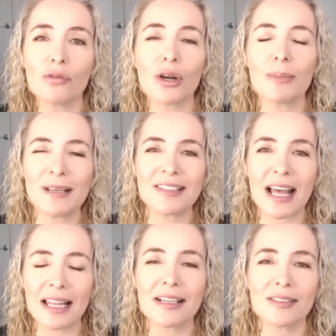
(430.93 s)
got to be
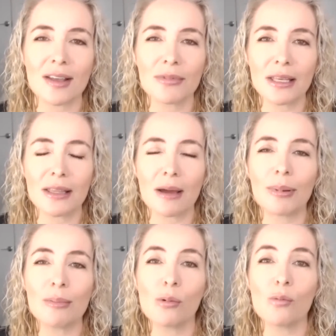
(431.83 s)
selling something that
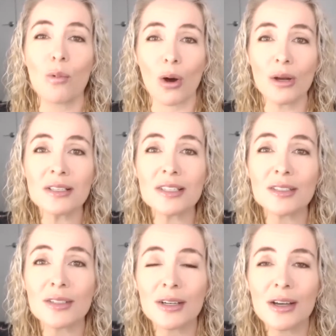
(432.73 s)
people want.
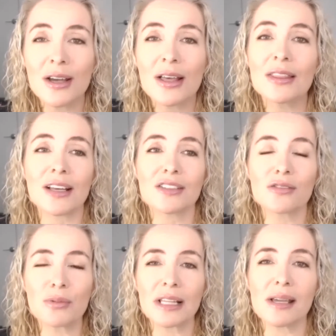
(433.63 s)
That's
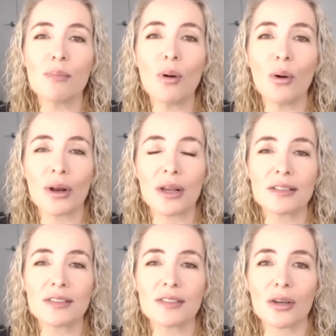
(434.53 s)
really
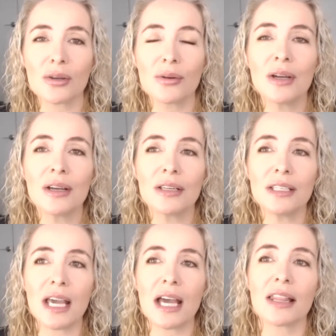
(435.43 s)
important. So
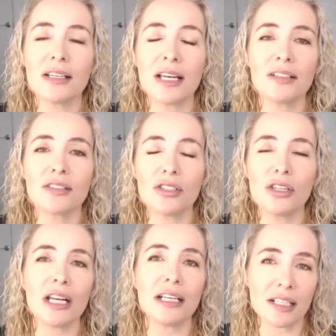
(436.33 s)
yeah, you
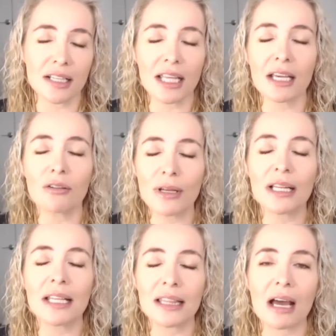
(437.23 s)
need to think
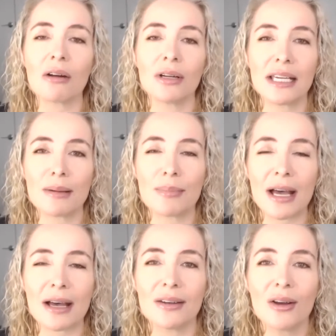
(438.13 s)
really thoroughly
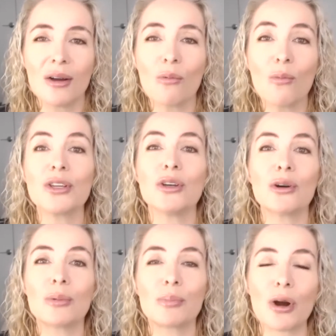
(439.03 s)
about what
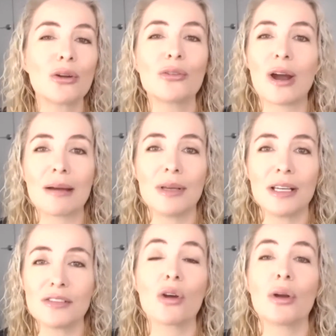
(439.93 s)
your program
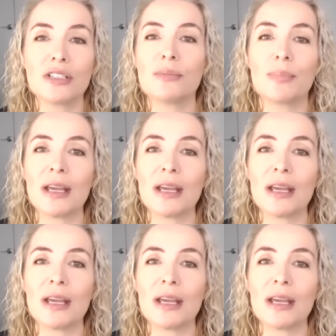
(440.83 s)
is going to be